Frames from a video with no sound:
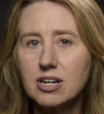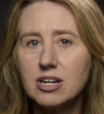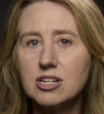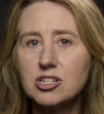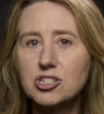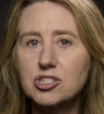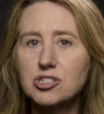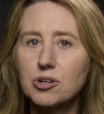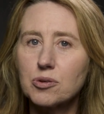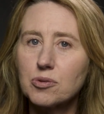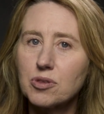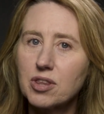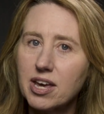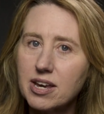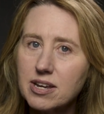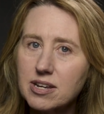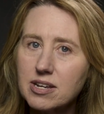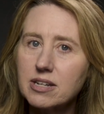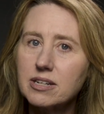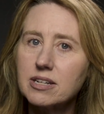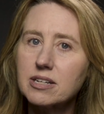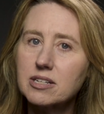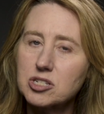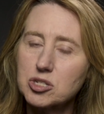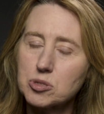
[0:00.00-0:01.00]
so they
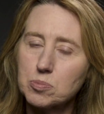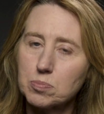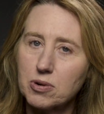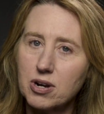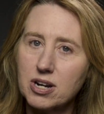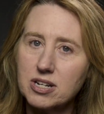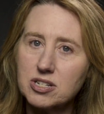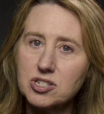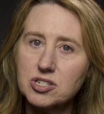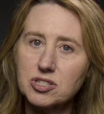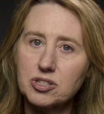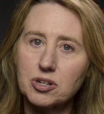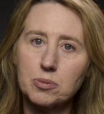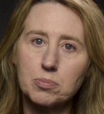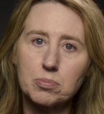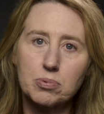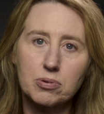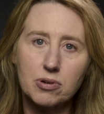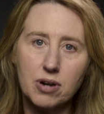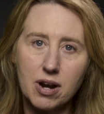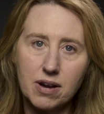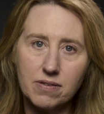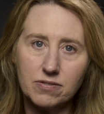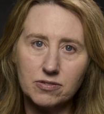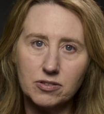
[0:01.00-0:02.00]
can express their
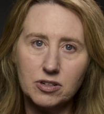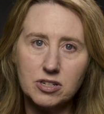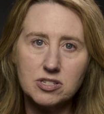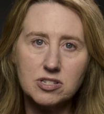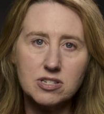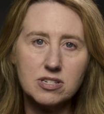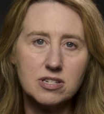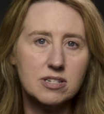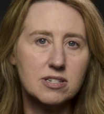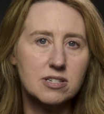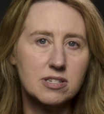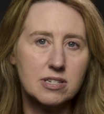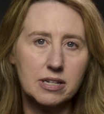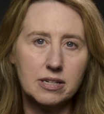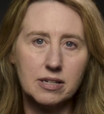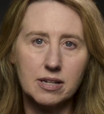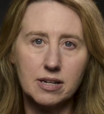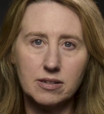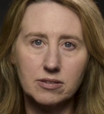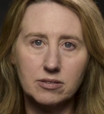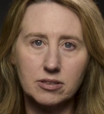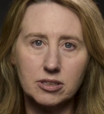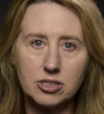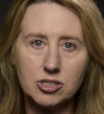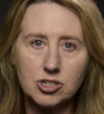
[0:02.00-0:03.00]
preferences in
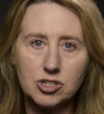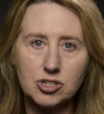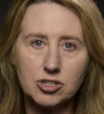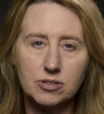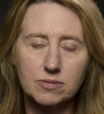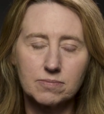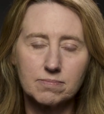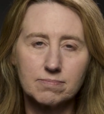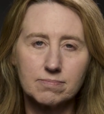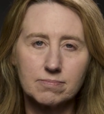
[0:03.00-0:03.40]
English.